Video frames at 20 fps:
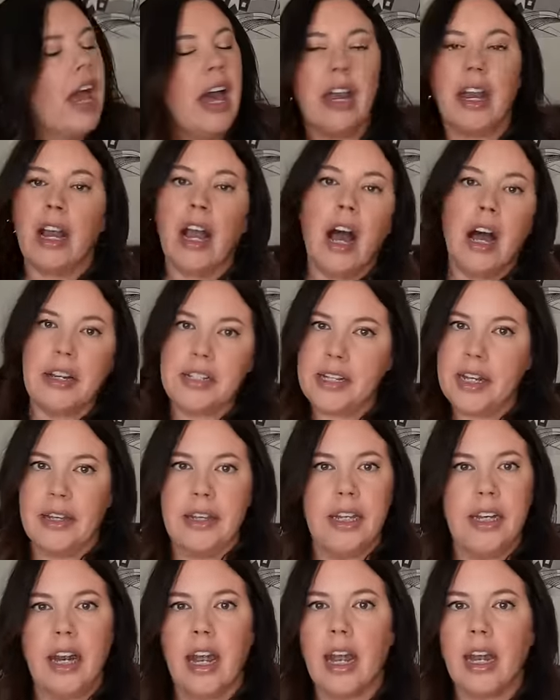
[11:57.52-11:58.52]
and a
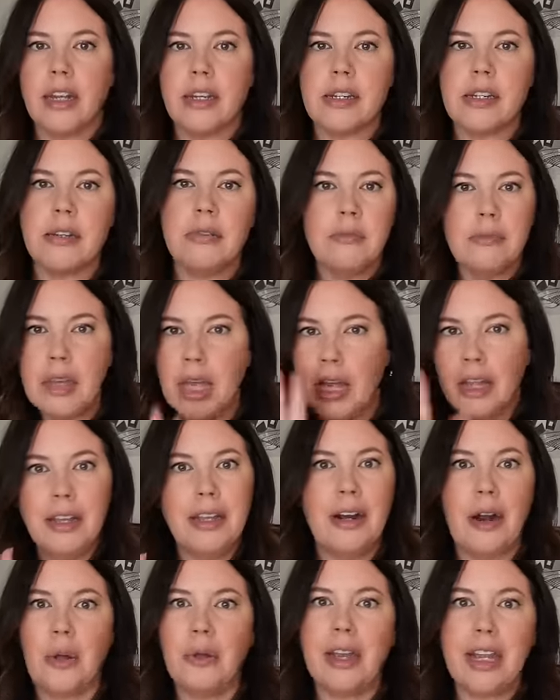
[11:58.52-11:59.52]
cocktail in hand.
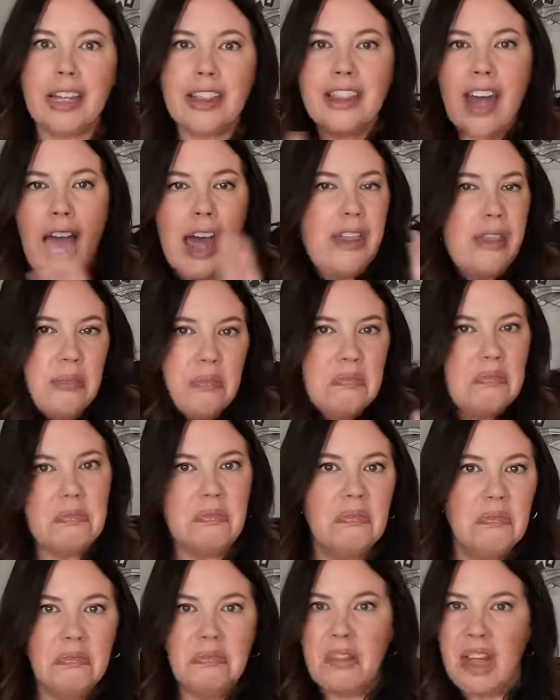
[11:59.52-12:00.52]
You know, like that,
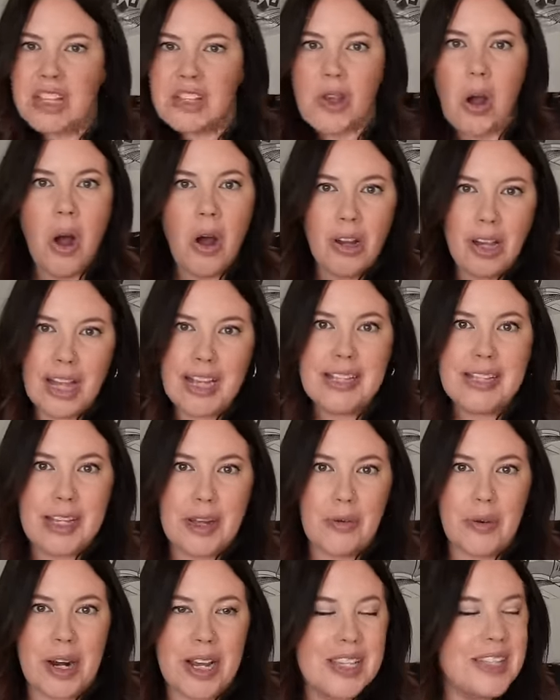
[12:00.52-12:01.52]
that's all I
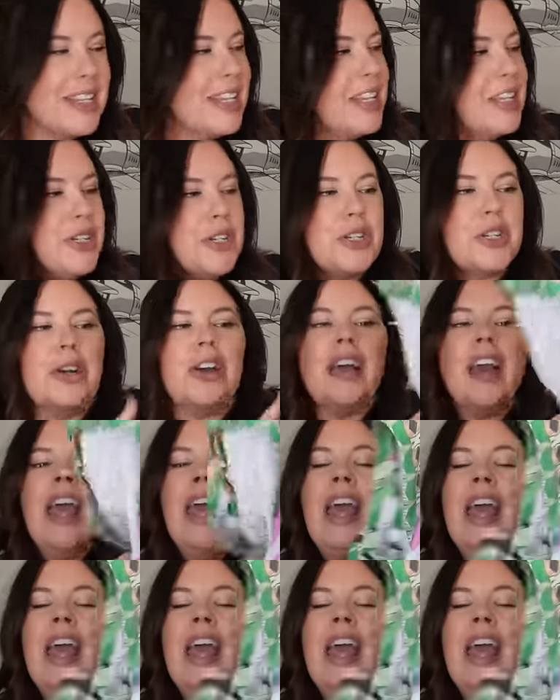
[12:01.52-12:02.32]
see when I see this shirt.